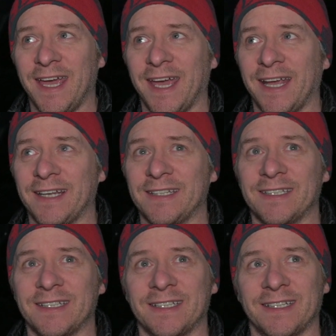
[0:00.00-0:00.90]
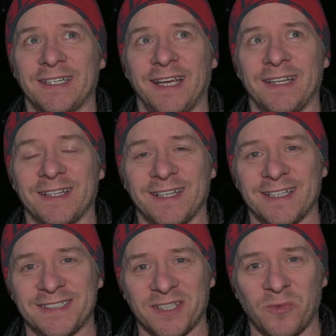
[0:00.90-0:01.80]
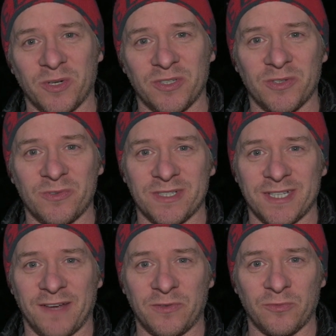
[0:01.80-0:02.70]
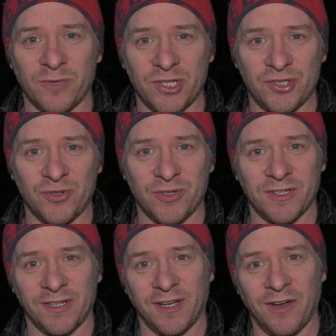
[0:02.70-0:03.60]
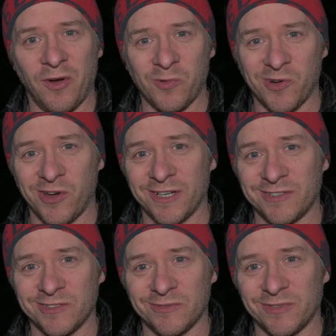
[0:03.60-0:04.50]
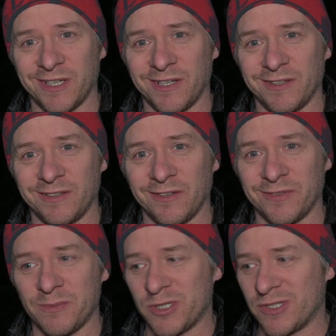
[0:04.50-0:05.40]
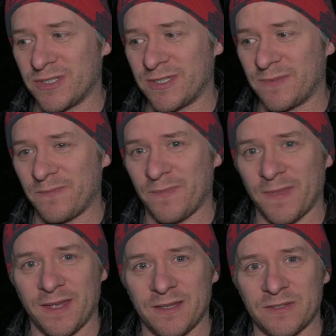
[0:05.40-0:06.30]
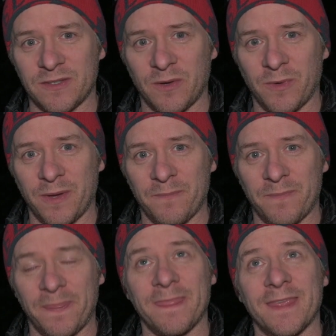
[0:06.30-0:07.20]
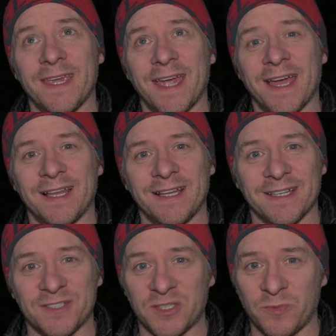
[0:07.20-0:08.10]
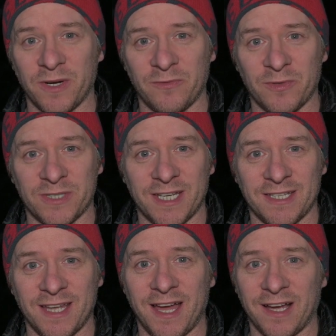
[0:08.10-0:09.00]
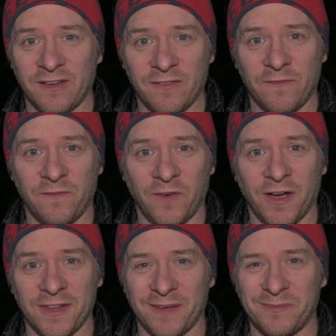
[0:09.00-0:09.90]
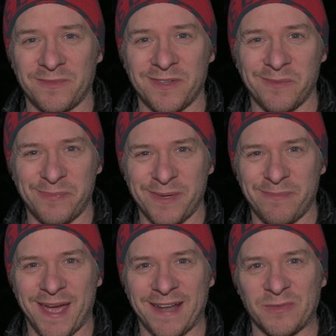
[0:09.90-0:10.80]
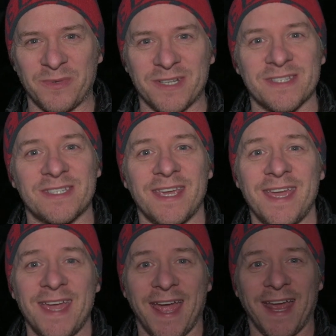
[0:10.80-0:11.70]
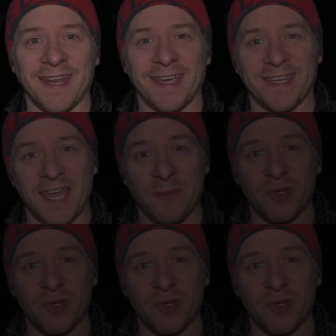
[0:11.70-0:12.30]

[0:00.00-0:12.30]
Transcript: and uh, and the last thing I want to do is have to reshoot a, whole night of uh, of images. So um, yeah, let's just wait for it to get dark. Fire the the big bad twins and uh, get